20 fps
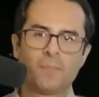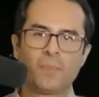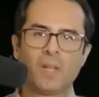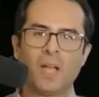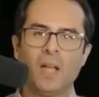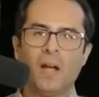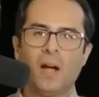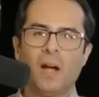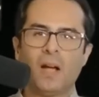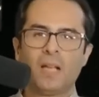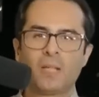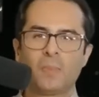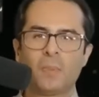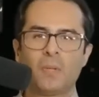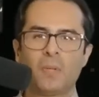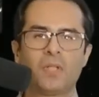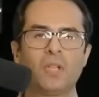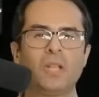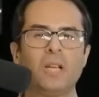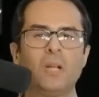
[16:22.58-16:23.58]
I
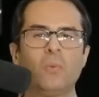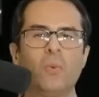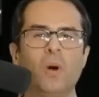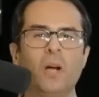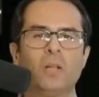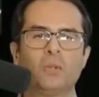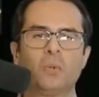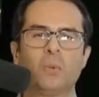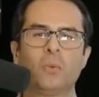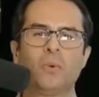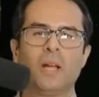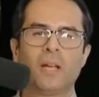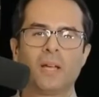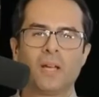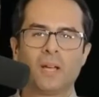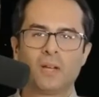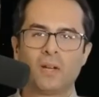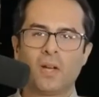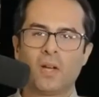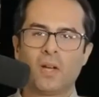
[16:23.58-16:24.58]
especially want to
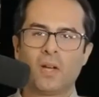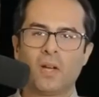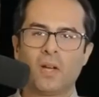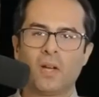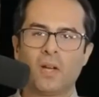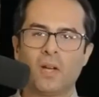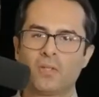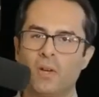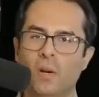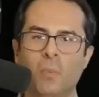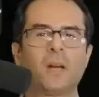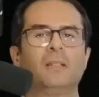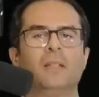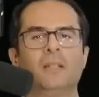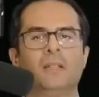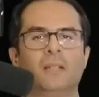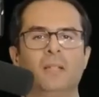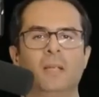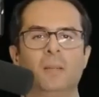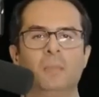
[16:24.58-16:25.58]
recognize our marketing
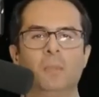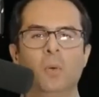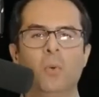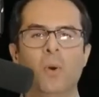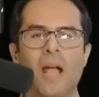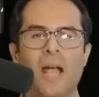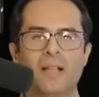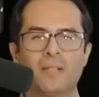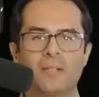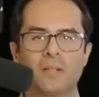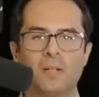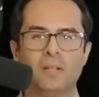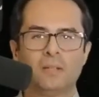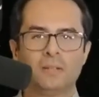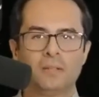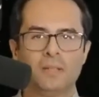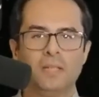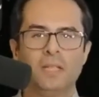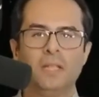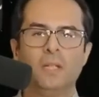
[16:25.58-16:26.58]
team who has
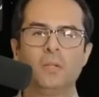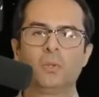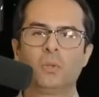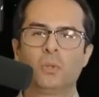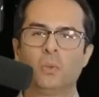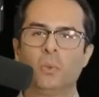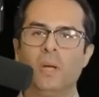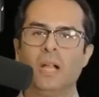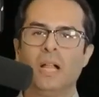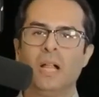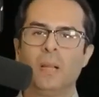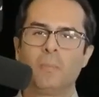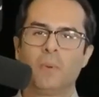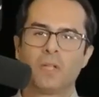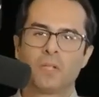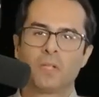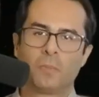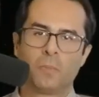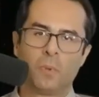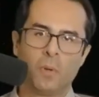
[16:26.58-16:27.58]
continued to
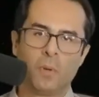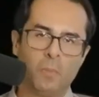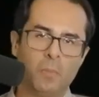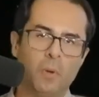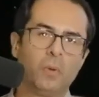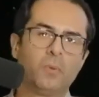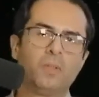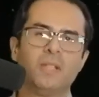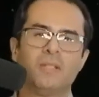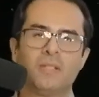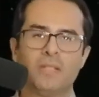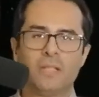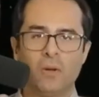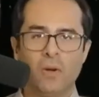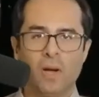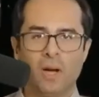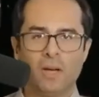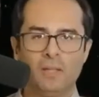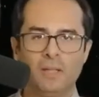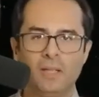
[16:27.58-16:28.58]
help us promote these
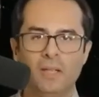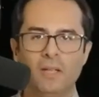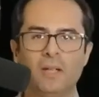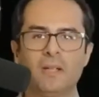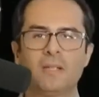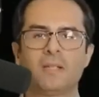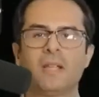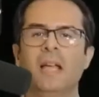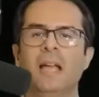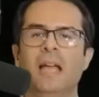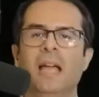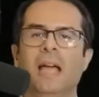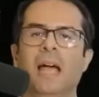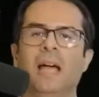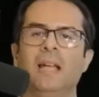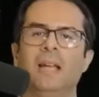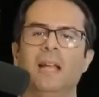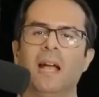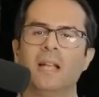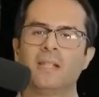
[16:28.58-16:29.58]
new ideas
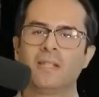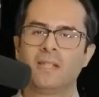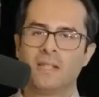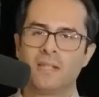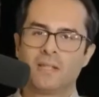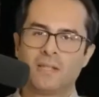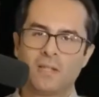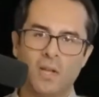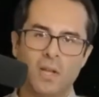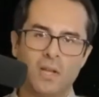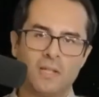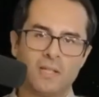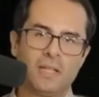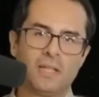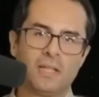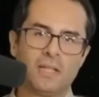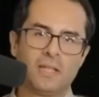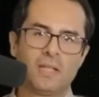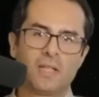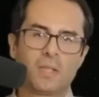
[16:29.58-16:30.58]
and assist us
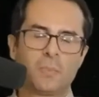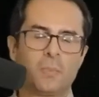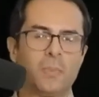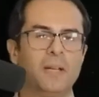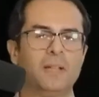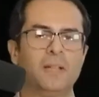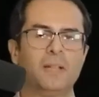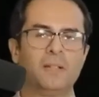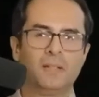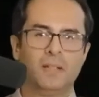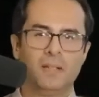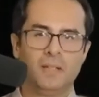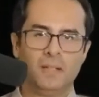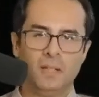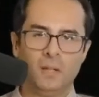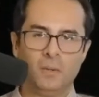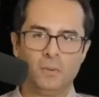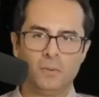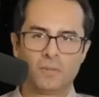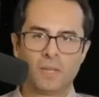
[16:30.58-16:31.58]
in spreading the
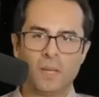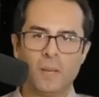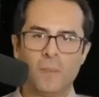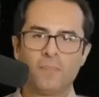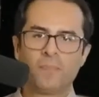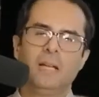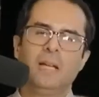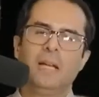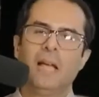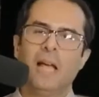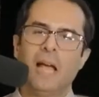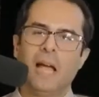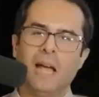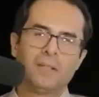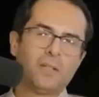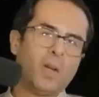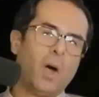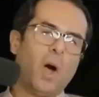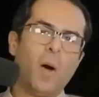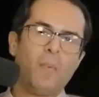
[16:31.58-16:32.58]
news.
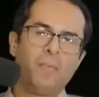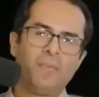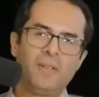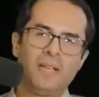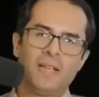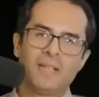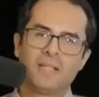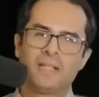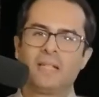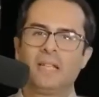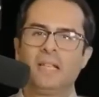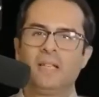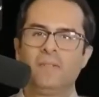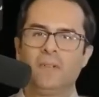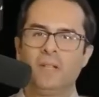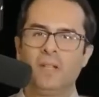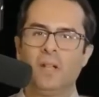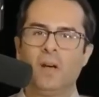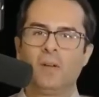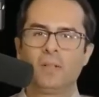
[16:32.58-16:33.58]
And obviously,
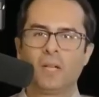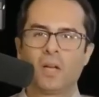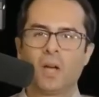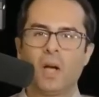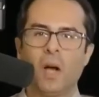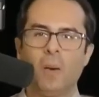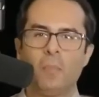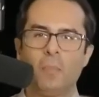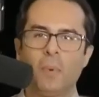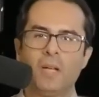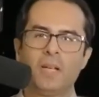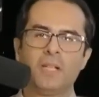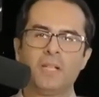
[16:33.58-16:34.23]
without the company's